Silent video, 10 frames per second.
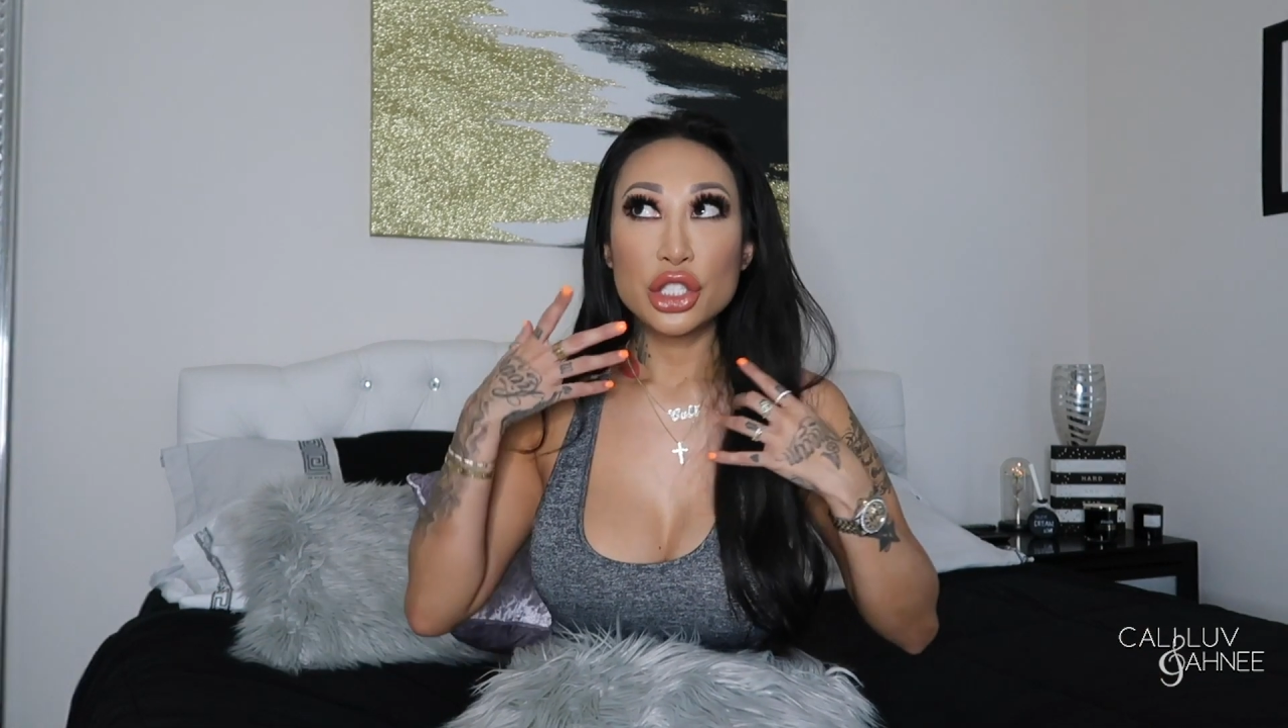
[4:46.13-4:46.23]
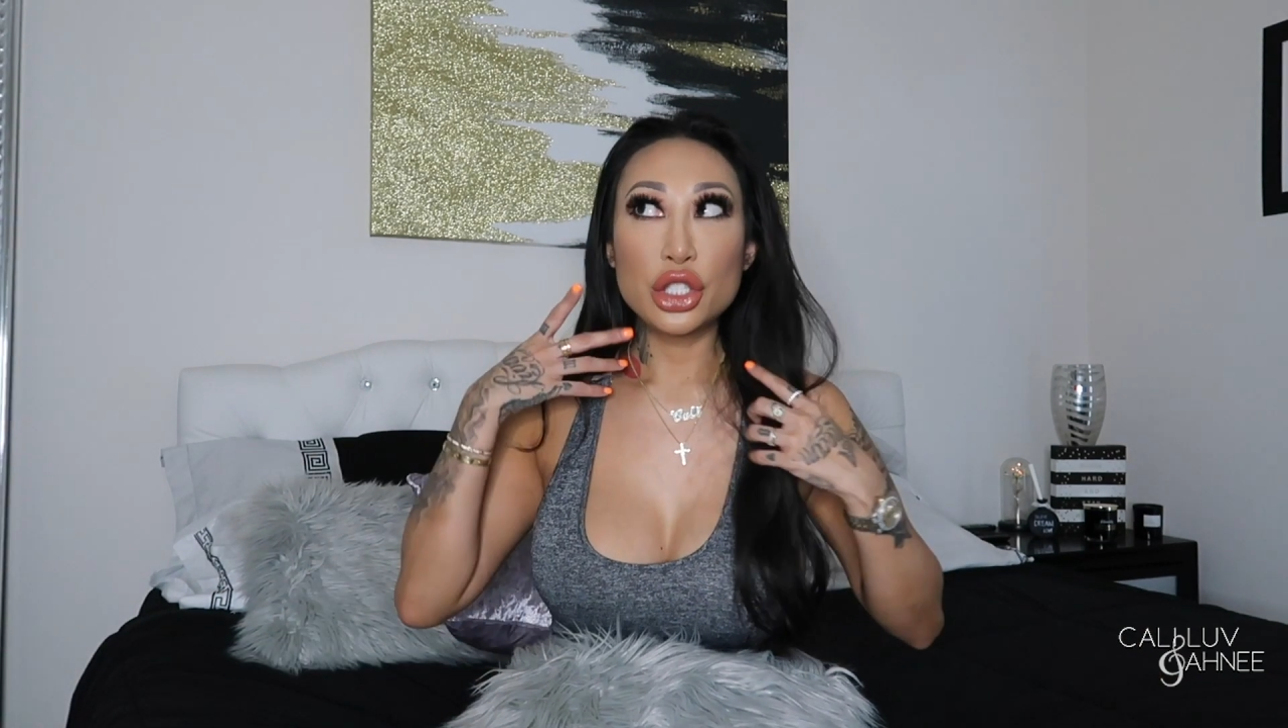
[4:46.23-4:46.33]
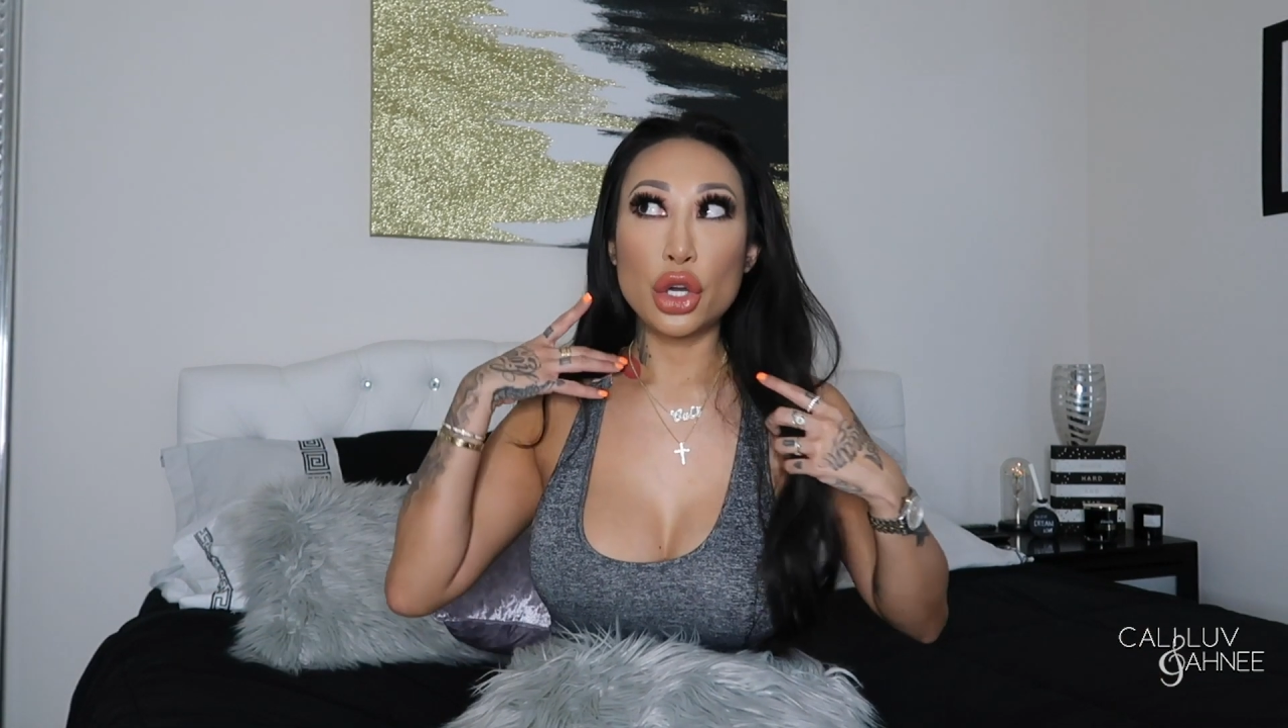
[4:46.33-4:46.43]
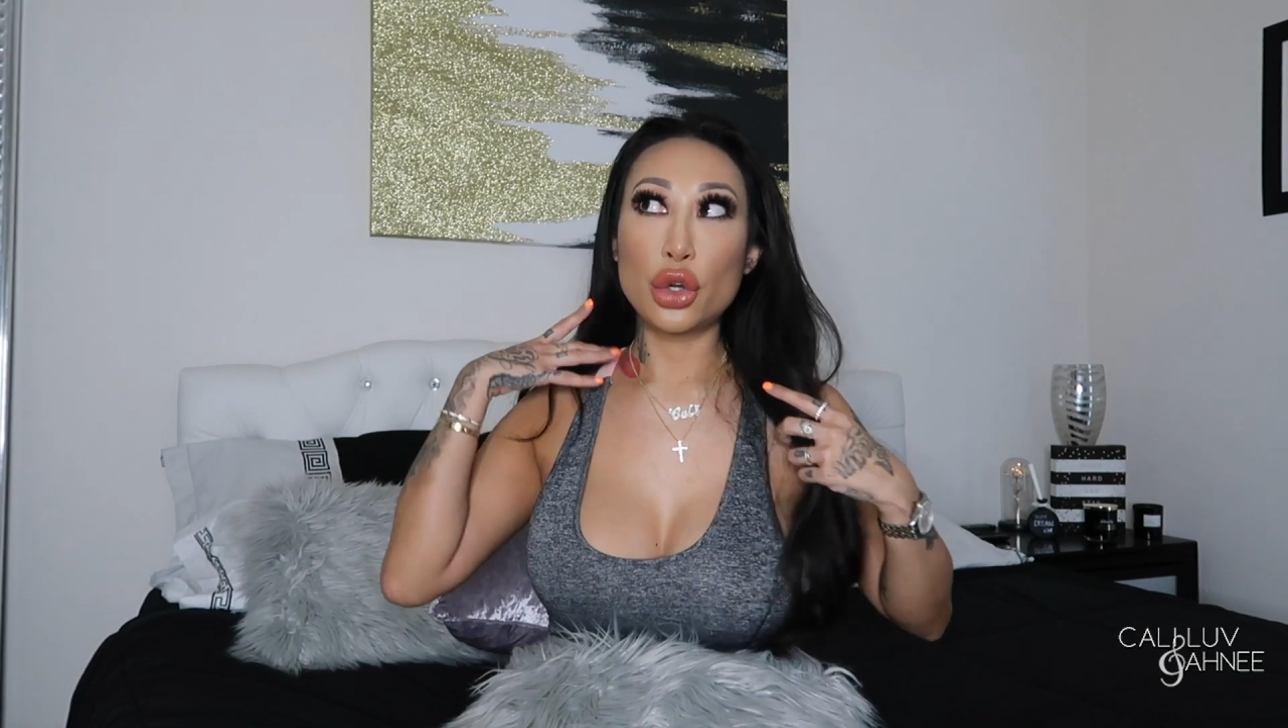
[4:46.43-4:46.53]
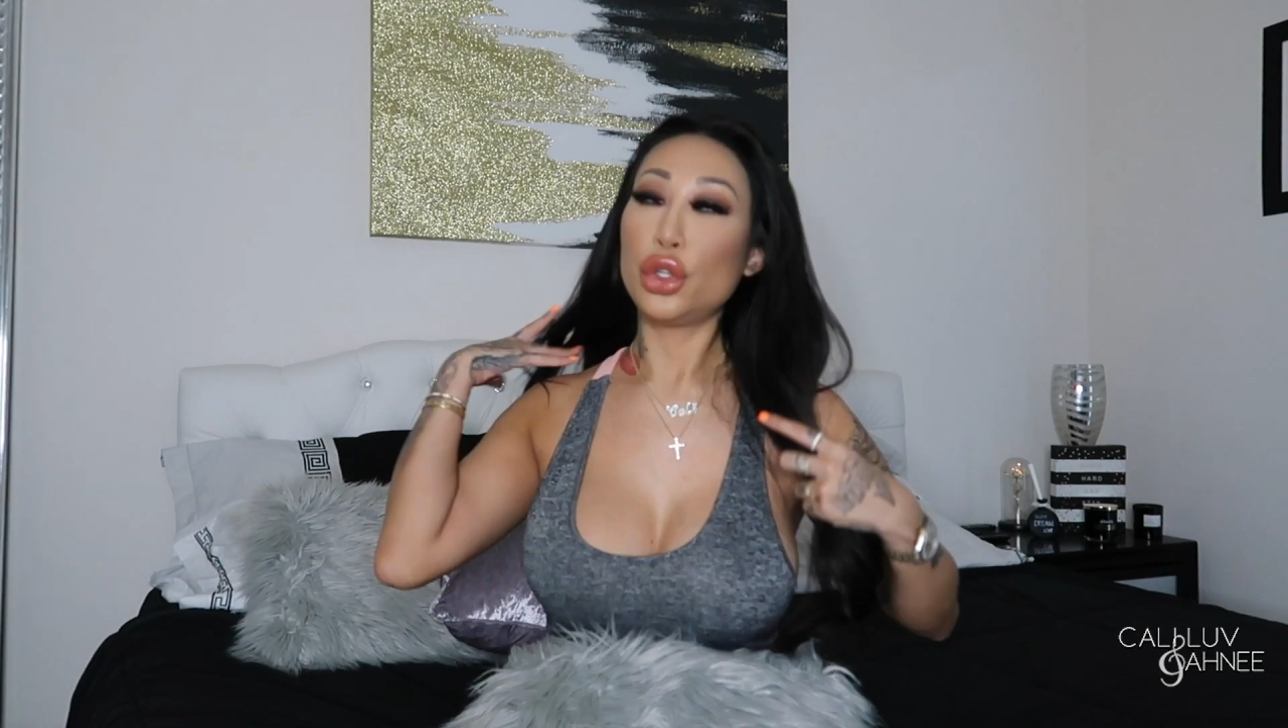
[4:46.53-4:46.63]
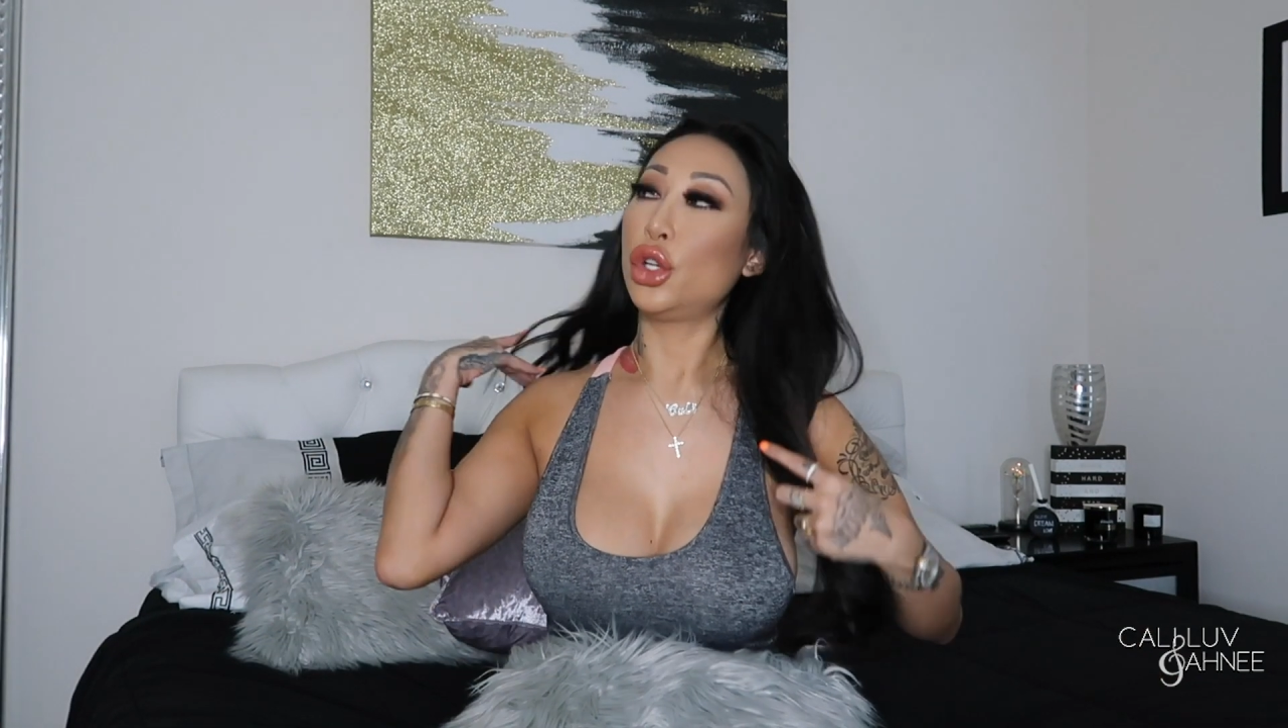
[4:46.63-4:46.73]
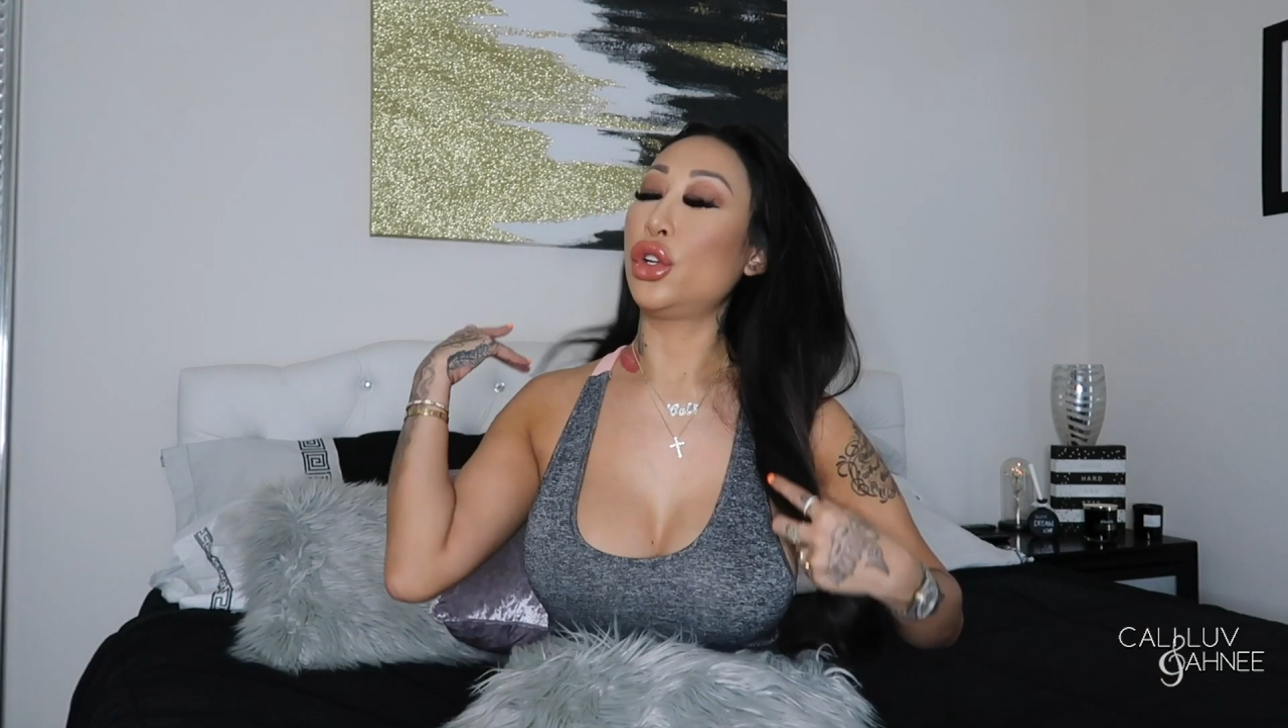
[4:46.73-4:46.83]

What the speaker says: So, you know,